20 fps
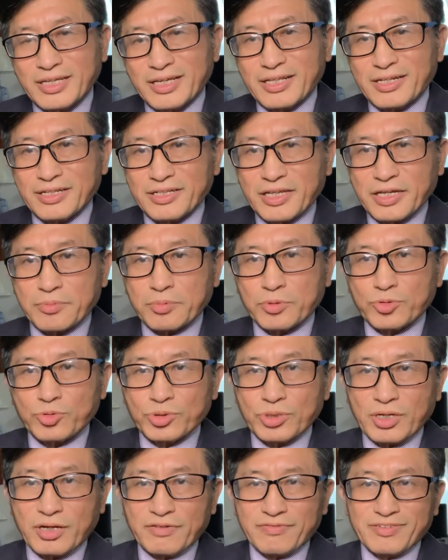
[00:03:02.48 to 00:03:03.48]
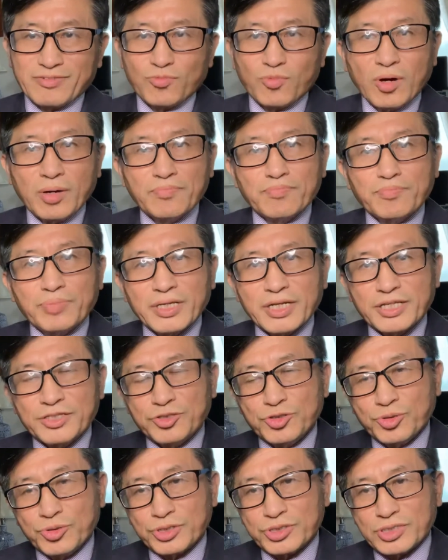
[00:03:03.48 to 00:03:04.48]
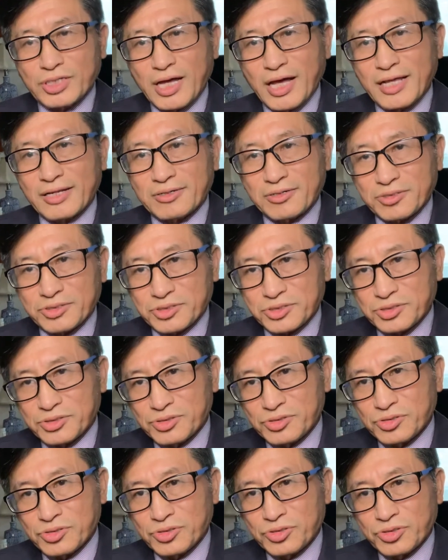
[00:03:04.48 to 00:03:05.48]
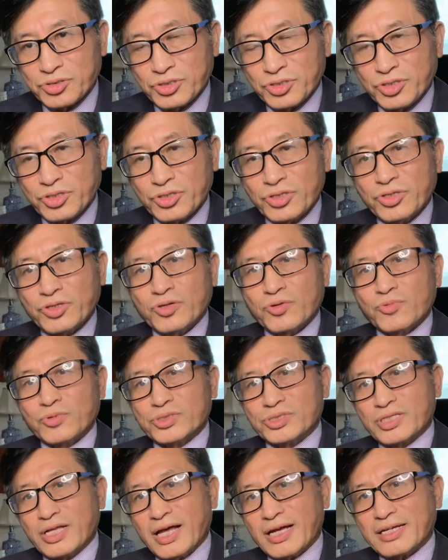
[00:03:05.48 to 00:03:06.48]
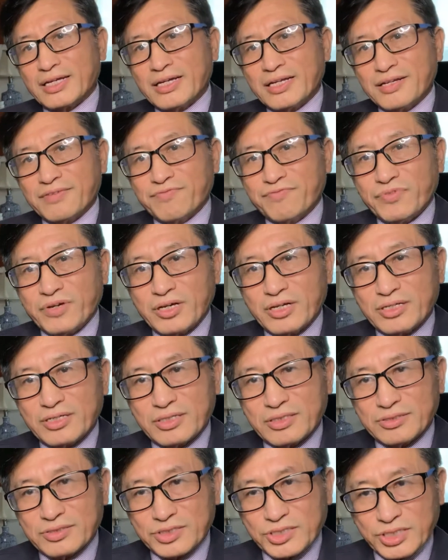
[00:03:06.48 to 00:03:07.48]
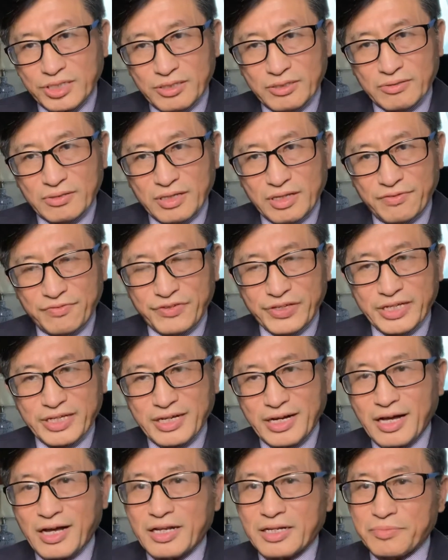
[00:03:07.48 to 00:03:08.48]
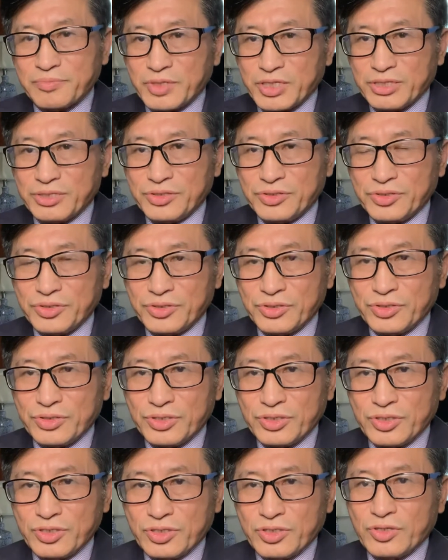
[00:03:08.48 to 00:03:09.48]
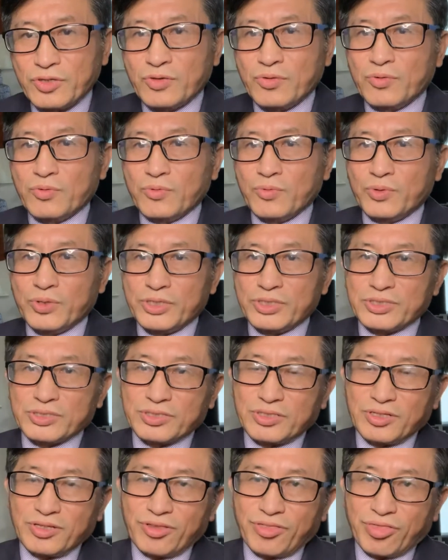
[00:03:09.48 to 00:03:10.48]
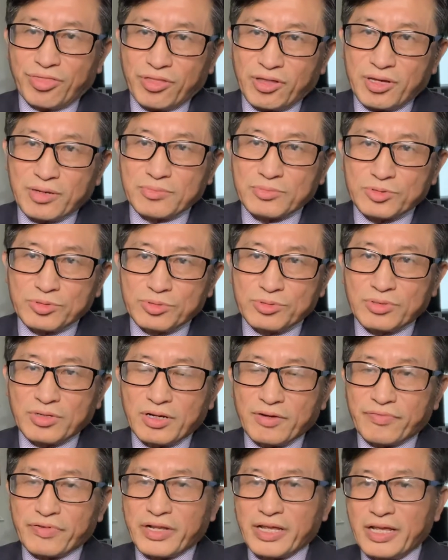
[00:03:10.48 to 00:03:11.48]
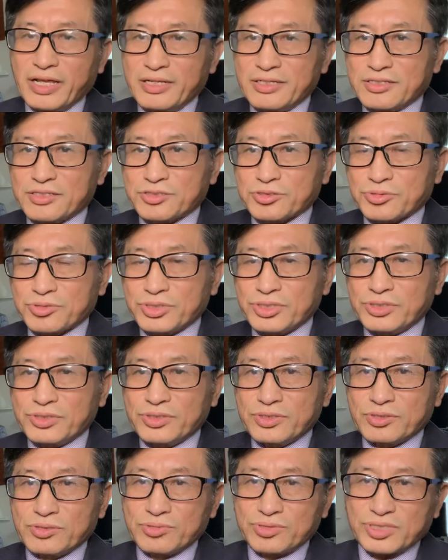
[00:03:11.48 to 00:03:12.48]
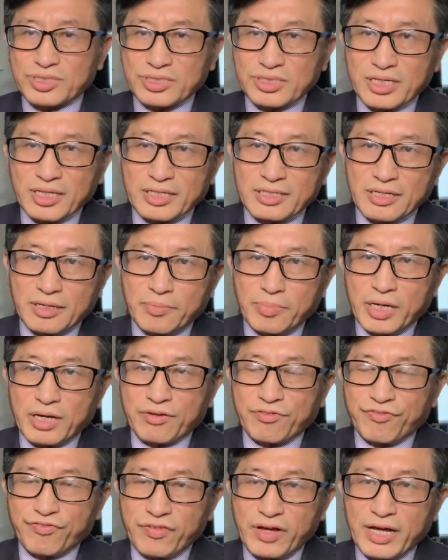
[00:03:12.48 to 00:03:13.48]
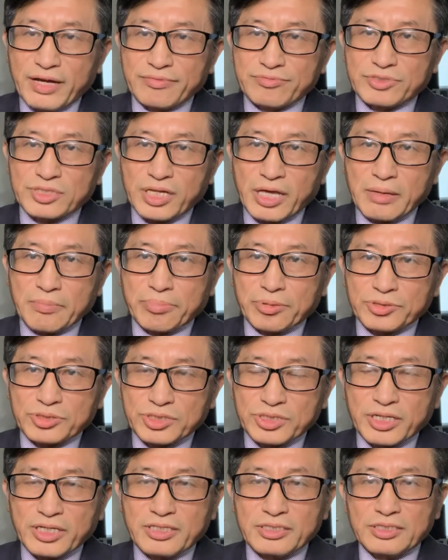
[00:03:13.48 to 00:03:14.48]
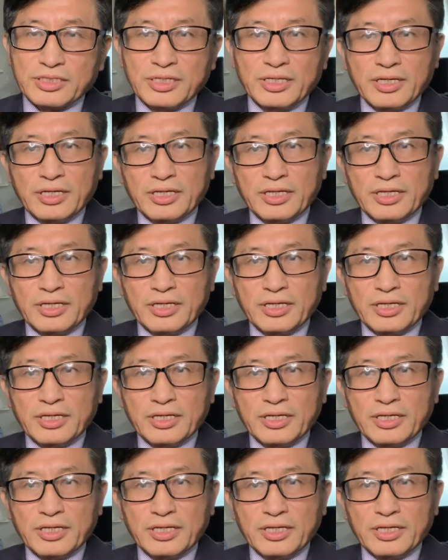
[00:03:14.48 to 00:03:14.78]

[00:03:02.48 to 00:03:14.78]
in the neighborhood of $1 billion US, with that kind of scale of economy, with the thumb rule of the industry to set about 5-10%